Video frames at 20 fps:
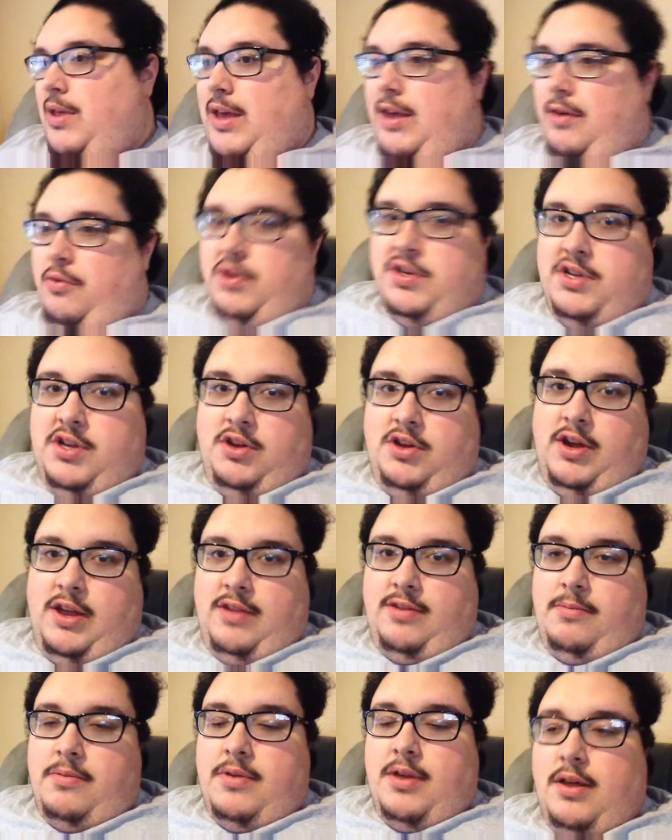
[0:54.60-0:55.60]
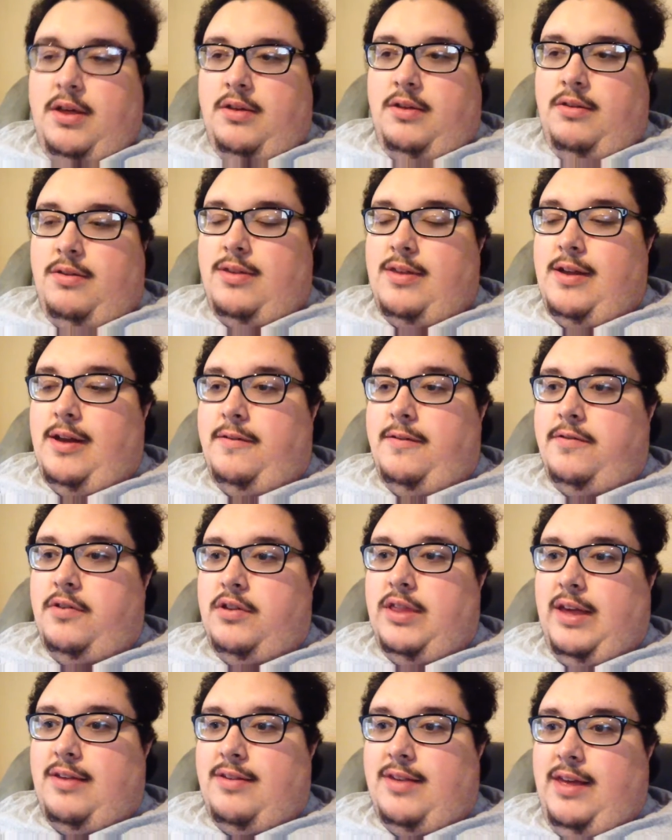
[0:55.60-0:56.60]
they went to go get some st stuff for
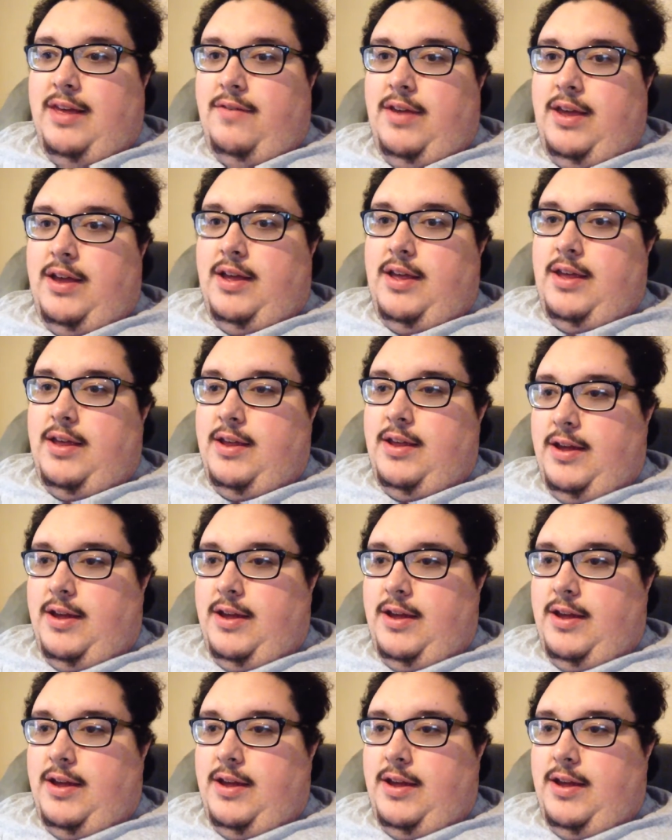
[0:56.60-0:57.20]
Thanksgiving.